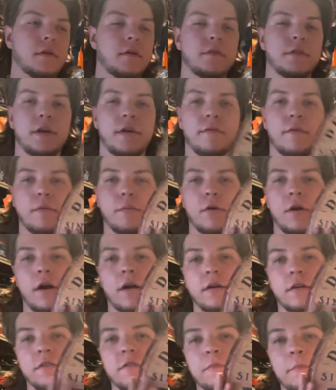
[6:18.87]
Denver
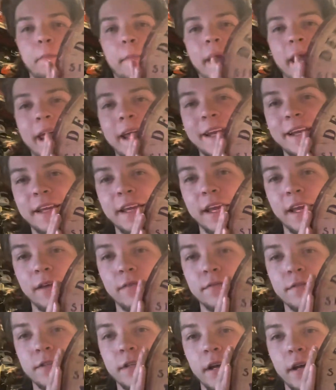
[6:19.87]
Broncos man
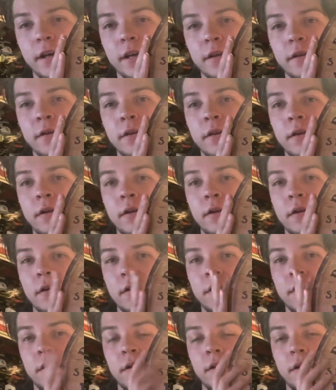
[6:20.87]
cave sign.
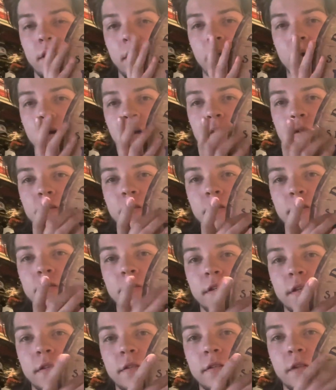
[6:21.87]
Uh, says
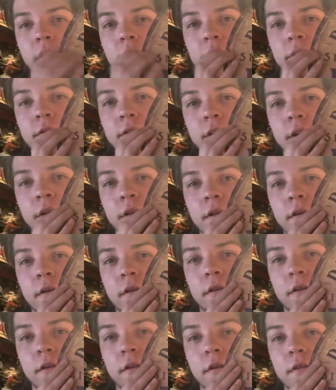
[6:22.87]
since
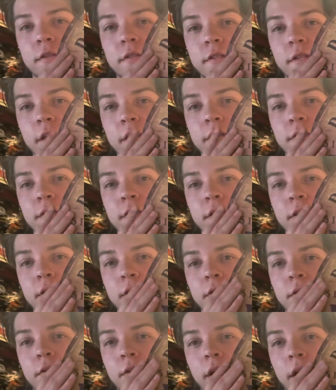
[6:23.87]
1960,
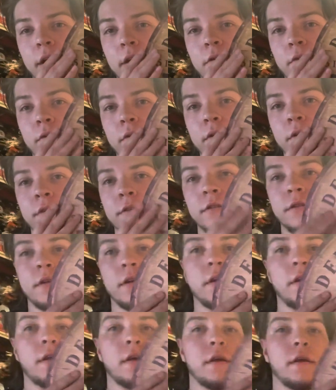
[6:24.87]
United Orange.
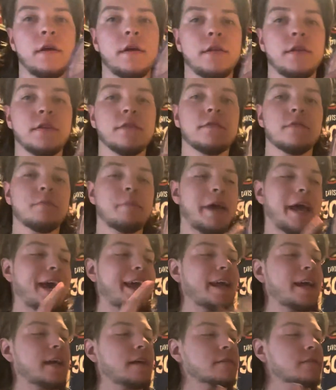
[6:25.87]
This was
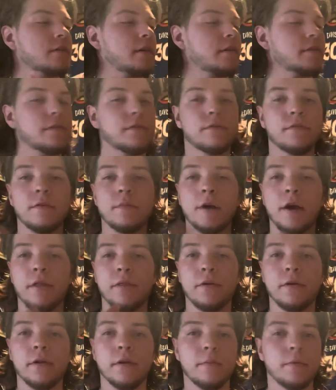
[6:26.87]
badass. Got this for
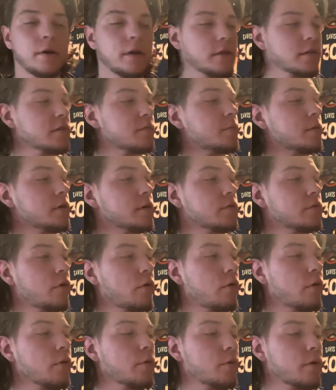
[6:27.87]
about 30 bucks, but
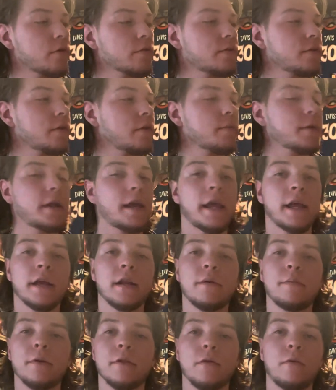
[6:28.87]
totally worth it. I'm going to hang
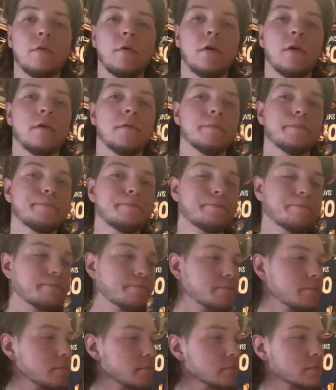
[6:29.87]
it up on the wall.
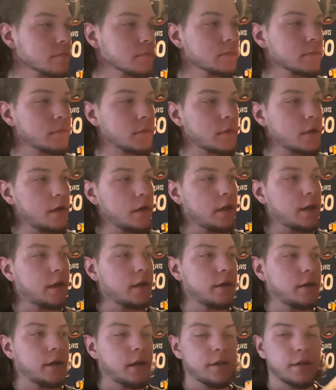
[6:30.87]

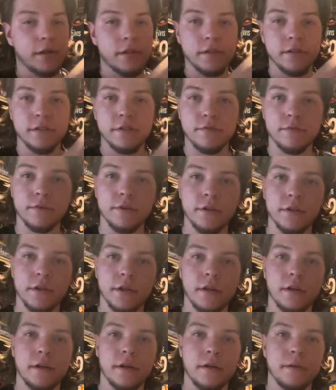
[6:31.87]
And I think this is really
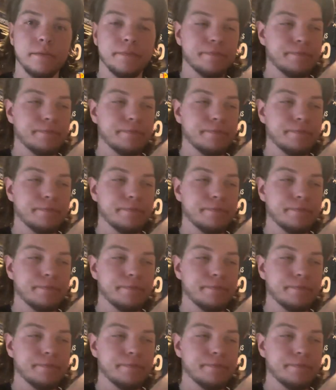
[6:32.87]
going to,